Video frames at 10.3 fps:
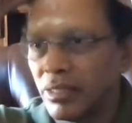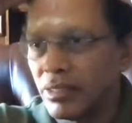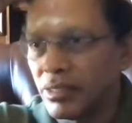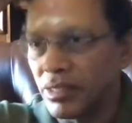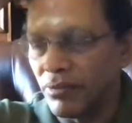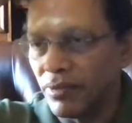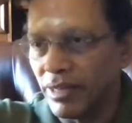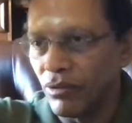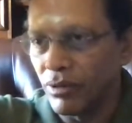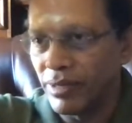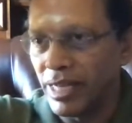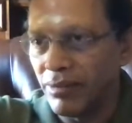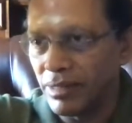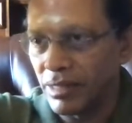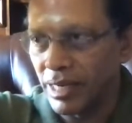stuff like what we
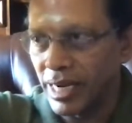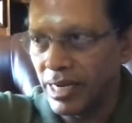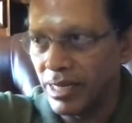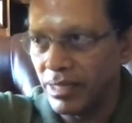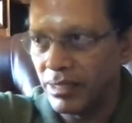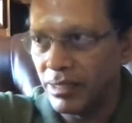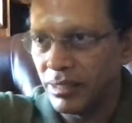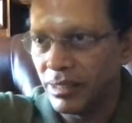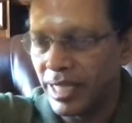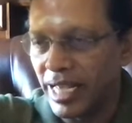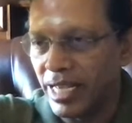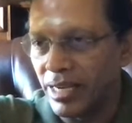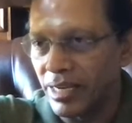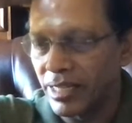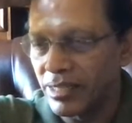have on our head,
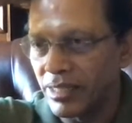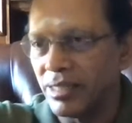hair, etc.